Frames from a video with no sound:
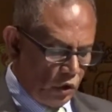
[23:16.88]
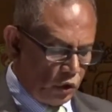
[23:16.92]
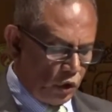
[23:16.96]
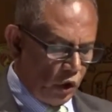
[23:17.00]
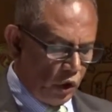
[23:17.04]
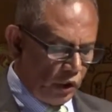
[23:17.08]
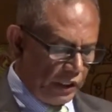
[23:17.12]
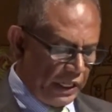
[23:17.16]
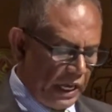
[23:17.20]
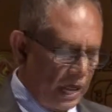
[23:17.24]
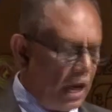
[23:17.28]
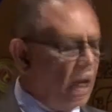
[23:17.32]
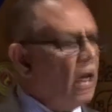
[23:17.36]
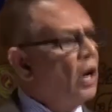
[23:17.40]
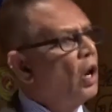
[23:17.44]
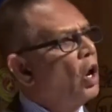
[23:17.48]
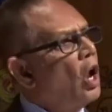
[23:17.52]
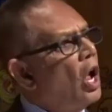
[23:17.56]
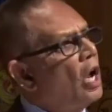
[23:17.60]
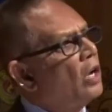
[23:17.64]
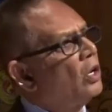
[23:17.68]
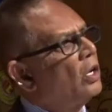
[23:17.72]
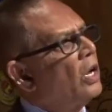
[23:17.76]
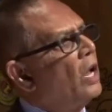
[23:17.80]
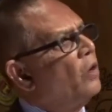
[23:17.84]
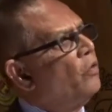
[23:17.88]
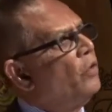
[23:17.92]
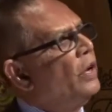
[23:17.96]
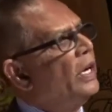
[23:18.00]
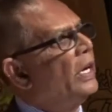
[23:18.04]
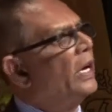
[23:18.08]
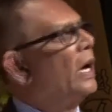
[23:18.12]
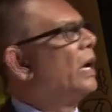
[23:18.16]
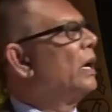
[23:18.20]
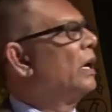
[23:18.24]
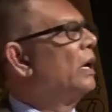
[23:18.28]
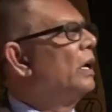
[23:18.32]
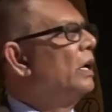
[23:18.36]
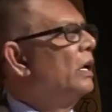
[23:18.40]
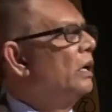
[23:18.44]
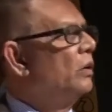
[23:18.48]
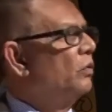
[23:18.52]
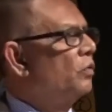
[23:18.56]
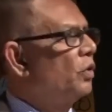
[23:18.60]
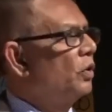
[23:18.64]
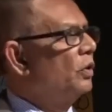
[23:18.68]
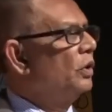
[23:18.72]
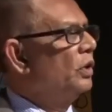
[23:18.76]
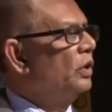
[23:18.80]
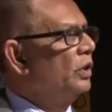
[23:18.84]
So there are a lot that we can
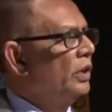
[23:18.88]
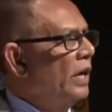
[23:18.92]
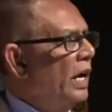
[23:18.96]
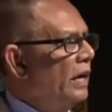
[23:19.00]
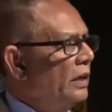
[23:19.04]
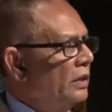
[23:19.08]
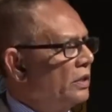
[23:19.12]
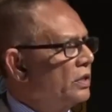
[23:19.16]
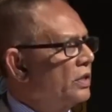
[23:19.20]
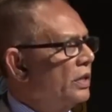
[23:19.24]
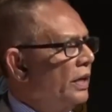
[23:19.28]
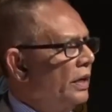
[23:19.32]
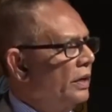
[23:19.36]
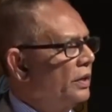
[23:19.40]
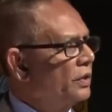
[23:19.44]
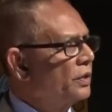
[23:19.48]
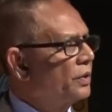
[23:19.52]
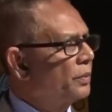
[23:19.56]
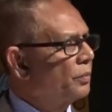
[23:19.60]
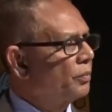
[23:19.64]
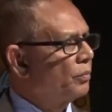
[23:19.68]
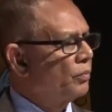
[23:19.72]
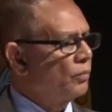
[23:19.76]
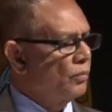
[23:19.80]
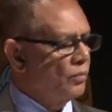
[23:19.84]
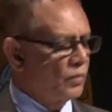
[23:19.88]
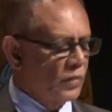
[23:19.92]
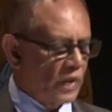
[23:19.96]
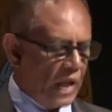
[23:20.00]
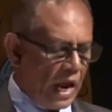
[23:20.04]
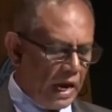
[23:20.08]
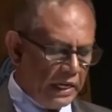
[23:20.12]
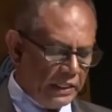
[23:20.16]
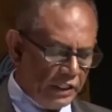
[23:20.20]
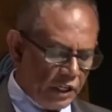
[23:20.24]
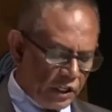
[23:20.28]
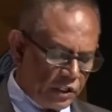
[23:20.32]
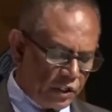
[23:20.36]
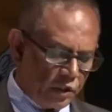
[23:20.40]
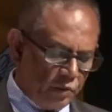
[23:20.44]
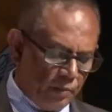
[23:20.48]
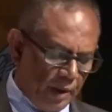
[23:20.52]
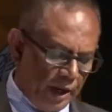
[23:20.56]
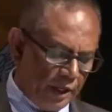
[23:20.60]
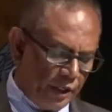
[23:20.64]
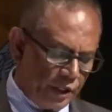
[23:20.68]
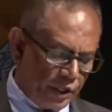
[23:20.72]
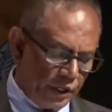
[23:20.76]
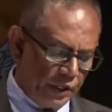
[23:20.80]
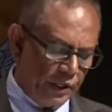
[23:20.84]
learn from the United States. I just
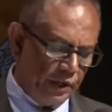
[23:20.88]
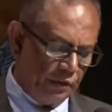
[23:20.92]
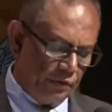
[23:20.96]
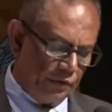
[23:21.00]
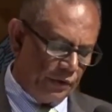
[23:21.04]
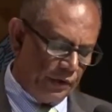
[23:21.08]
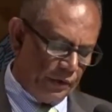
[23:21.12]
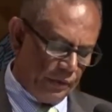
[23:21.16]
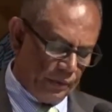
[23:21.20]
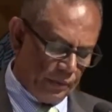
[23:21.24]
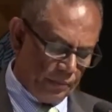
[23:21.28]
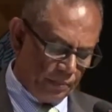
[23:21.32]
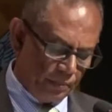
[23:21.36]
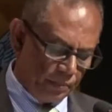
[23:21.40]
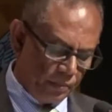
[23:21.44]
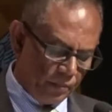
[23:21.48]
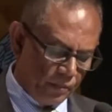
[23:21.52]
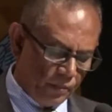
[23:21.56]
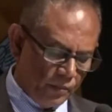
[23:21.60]
mentioned a few.